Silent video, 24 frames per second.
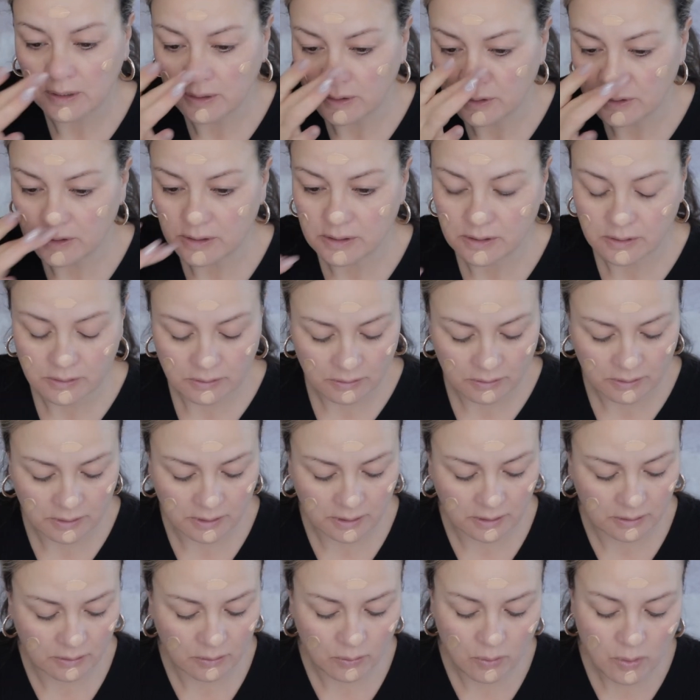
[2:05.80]
just
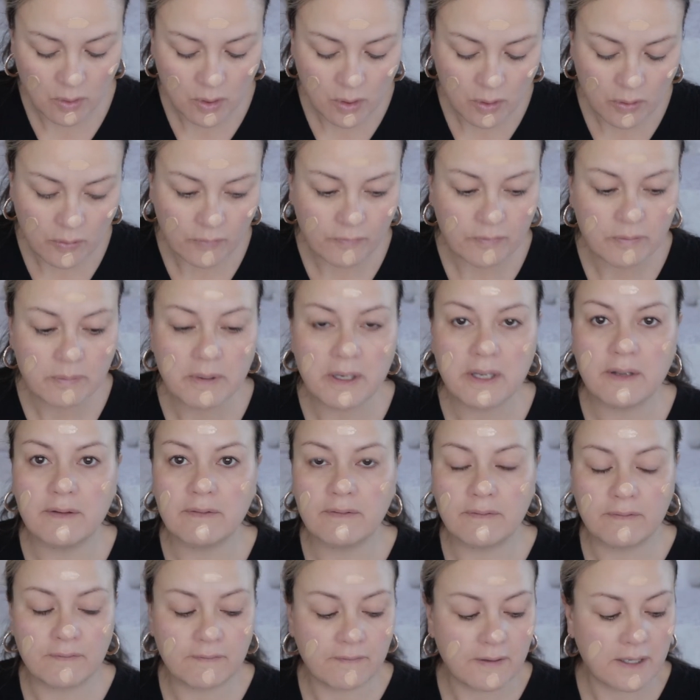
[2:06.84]
dotting it all over my
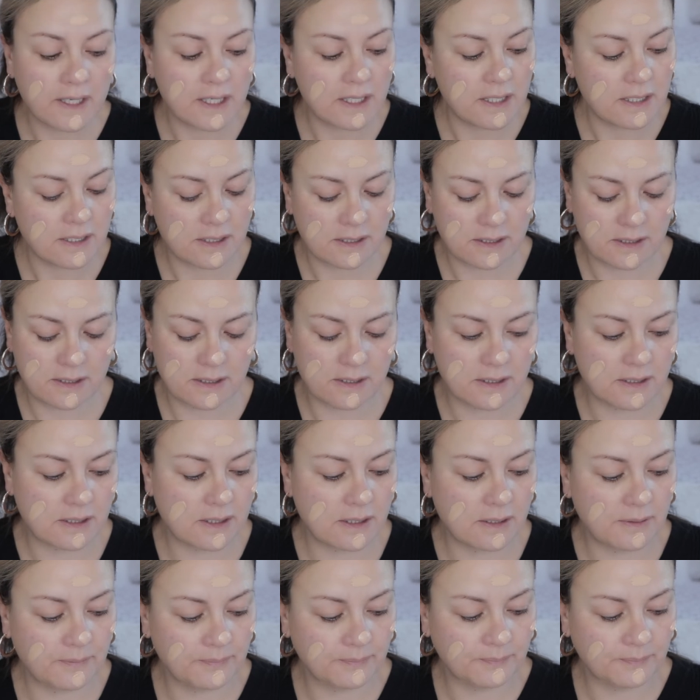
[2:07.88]
face